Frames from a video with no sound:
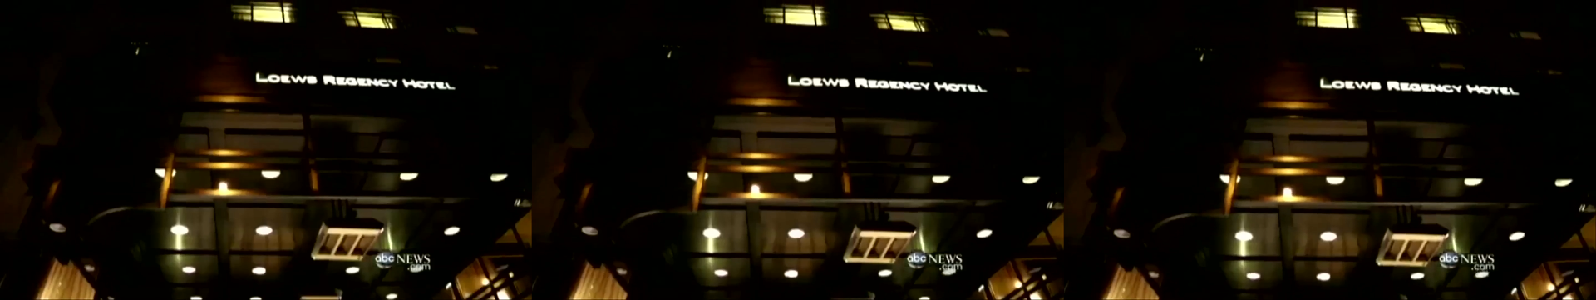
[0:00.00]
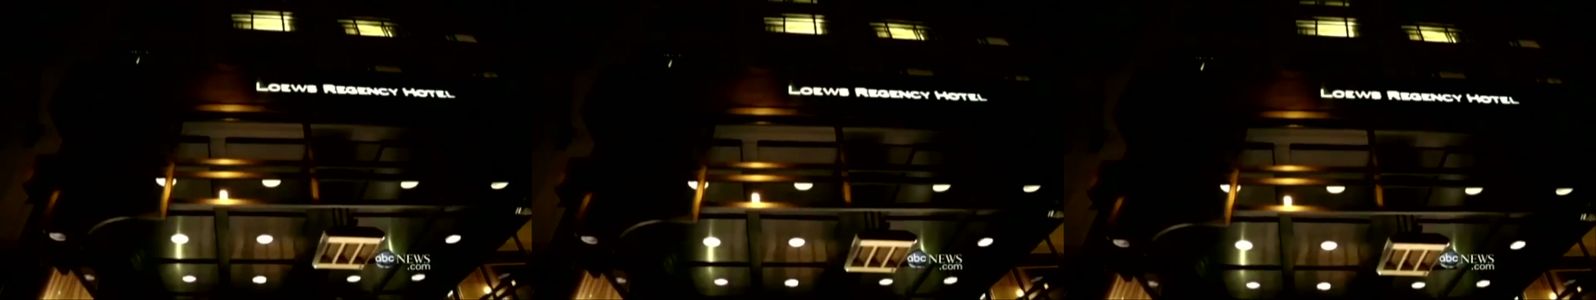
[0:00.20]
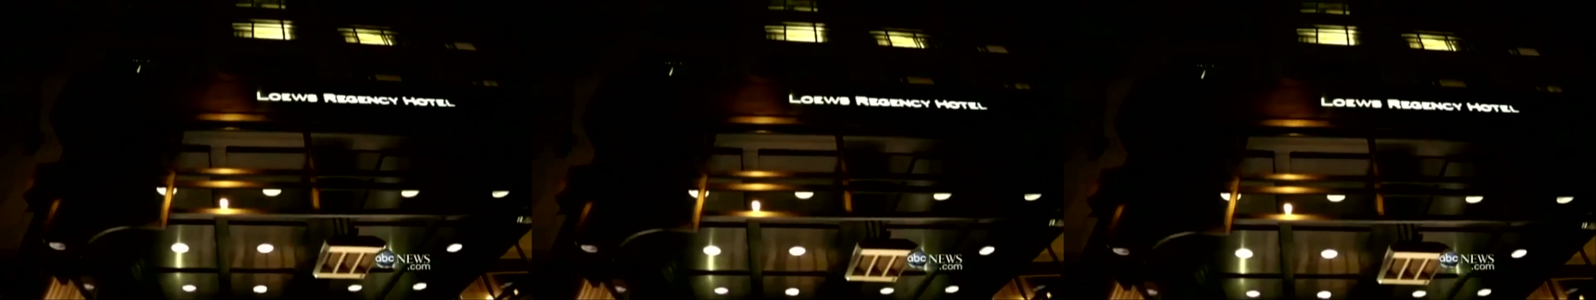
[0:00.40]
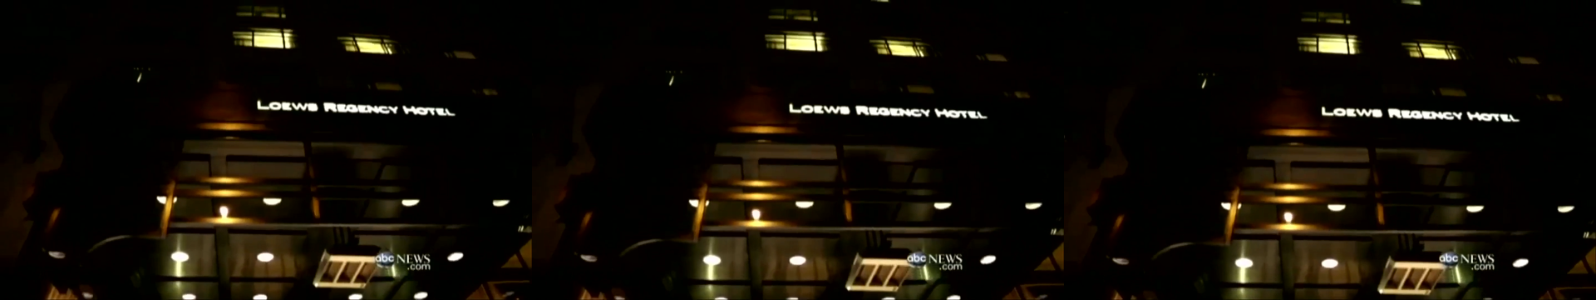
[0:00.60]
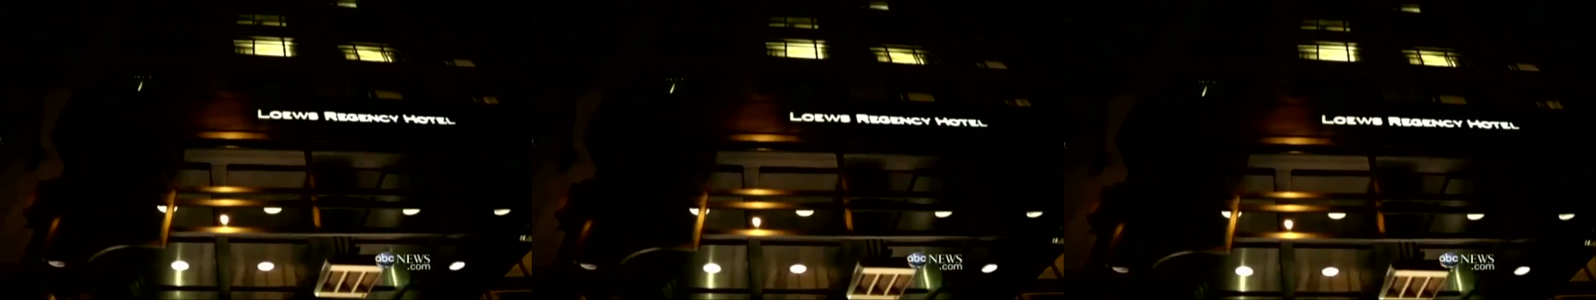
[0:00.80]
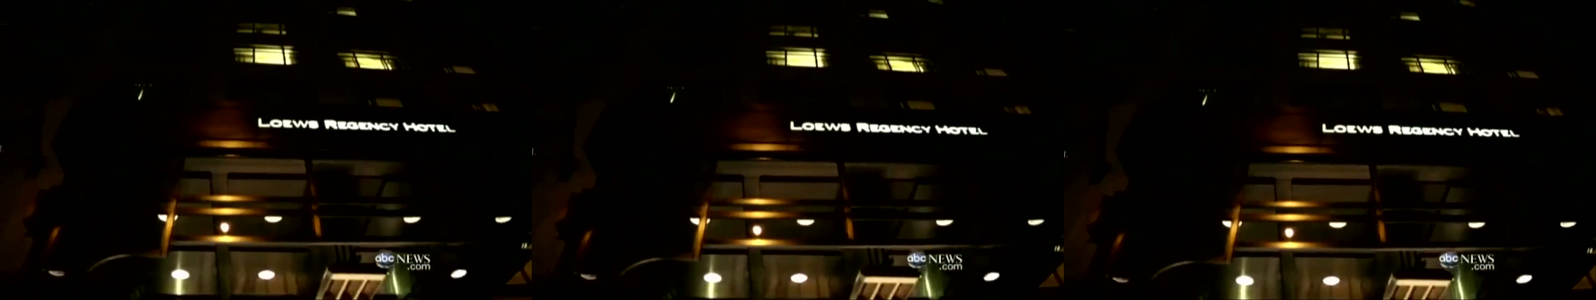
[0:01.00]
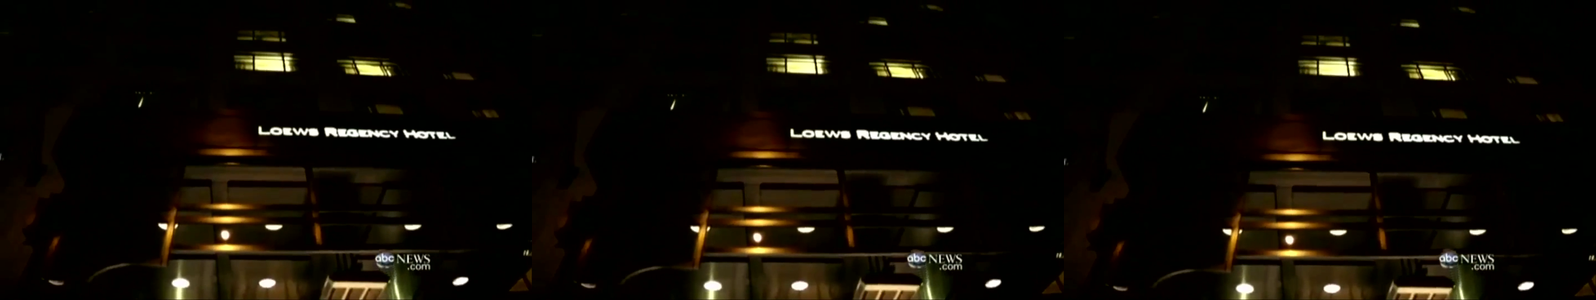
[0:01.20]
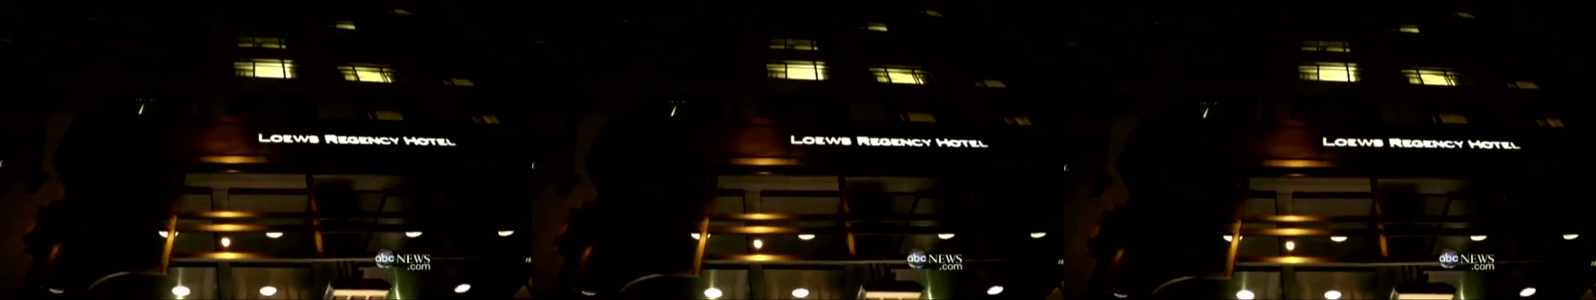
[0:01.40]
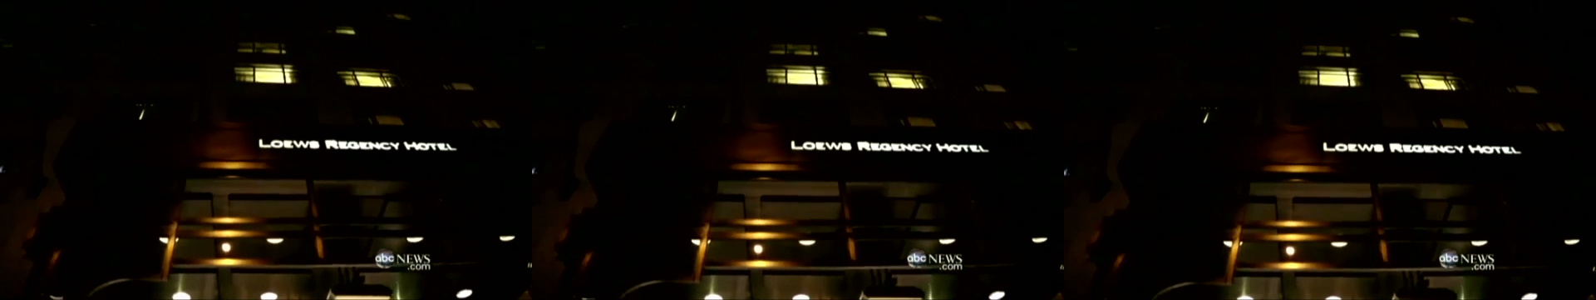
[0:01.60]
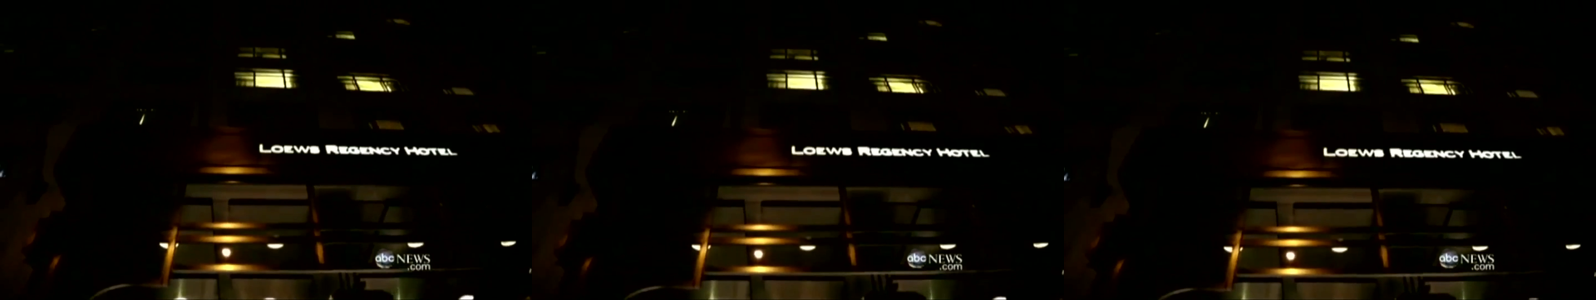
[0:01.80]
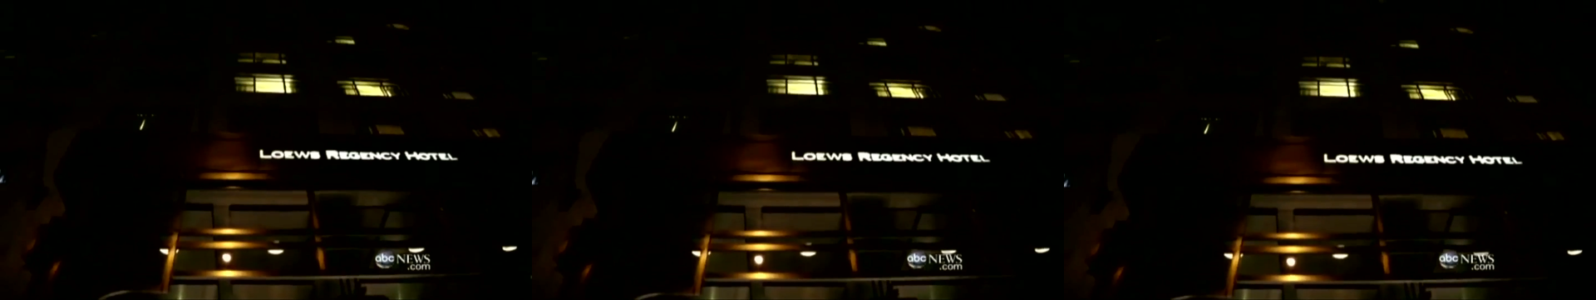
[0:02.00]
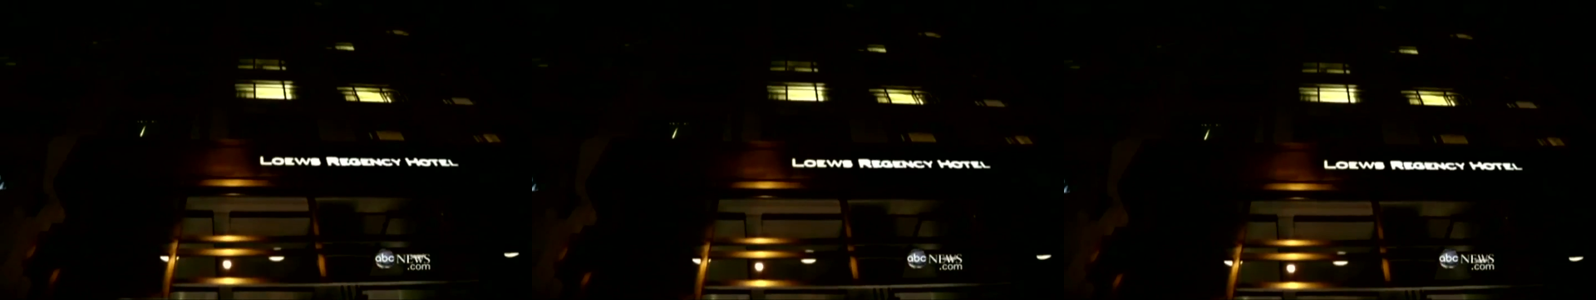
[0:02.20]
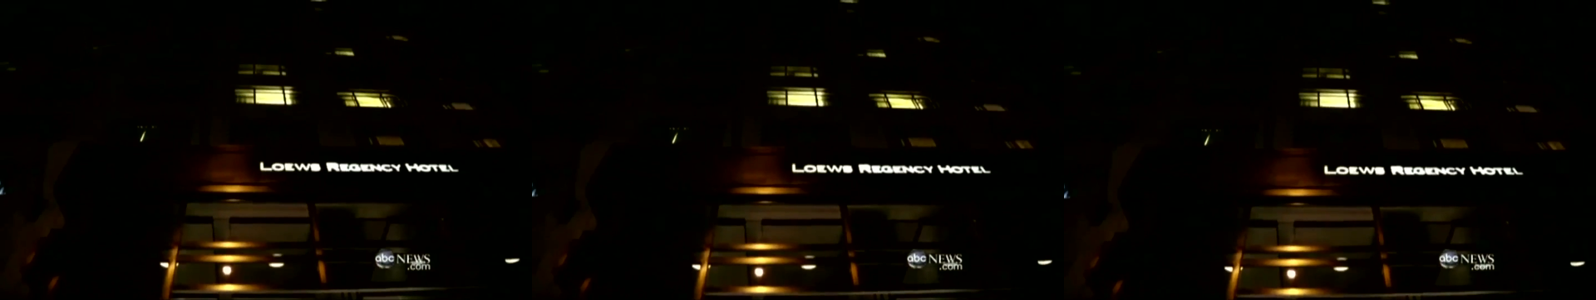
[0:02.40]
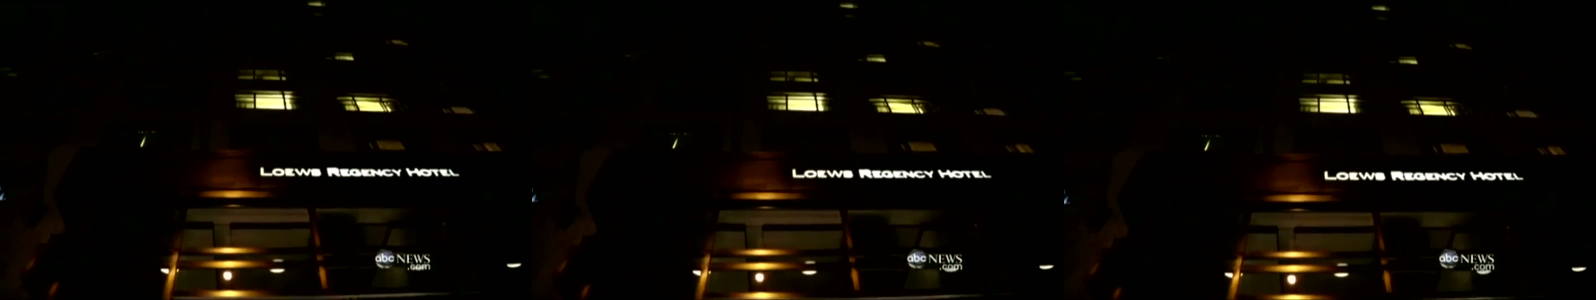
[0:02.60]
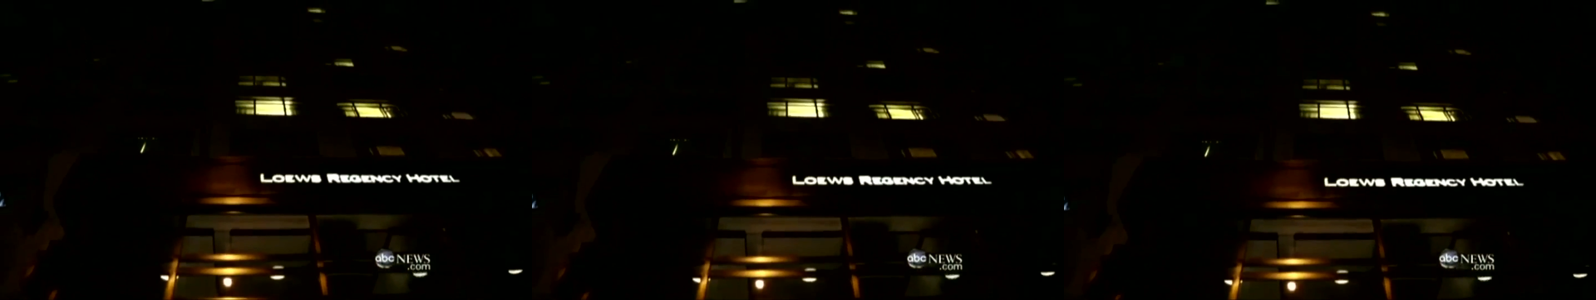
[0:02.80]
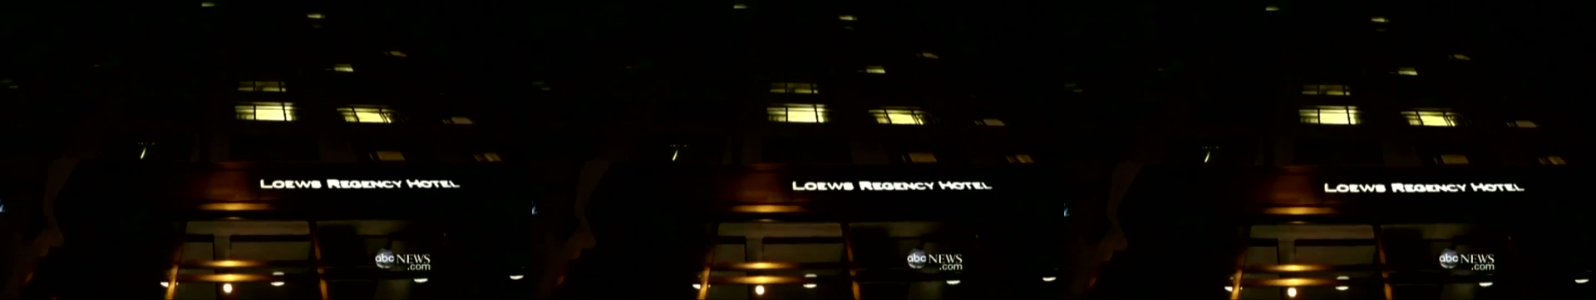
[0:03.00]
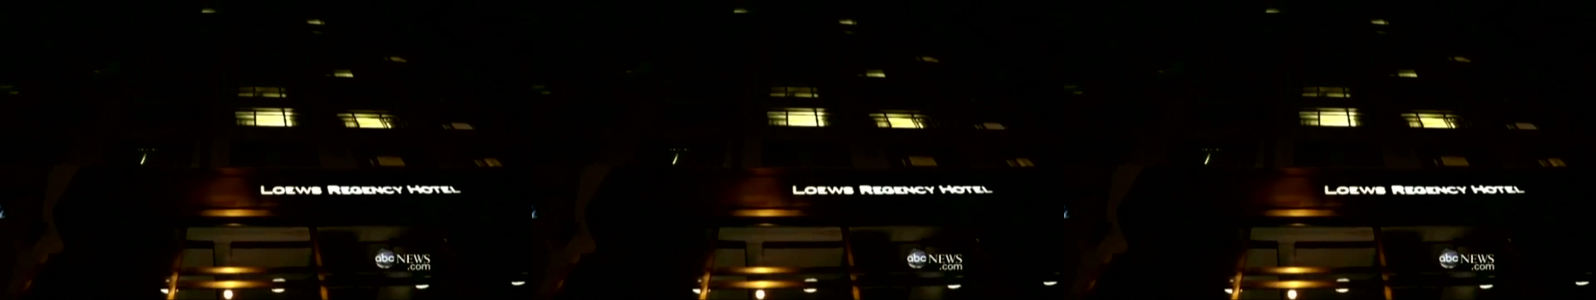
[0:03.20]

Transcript: No face is visible, so there are no lips to read.